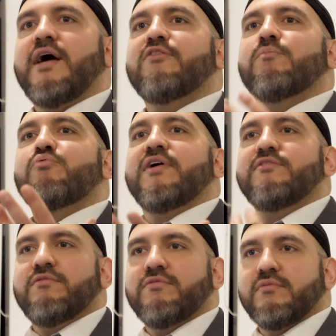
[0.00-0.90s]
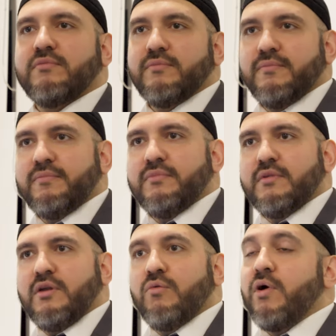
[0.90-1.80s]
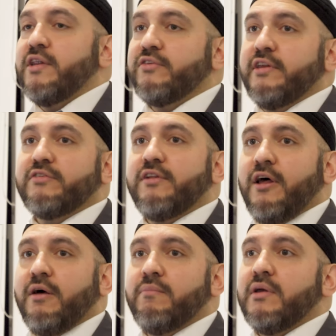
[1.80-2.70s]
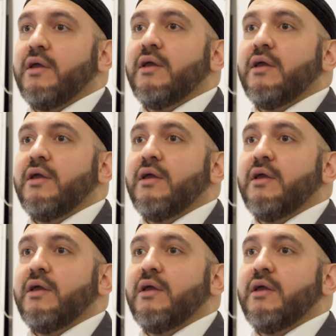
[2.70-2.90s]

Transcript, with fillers: that as oppressive. When in Islam,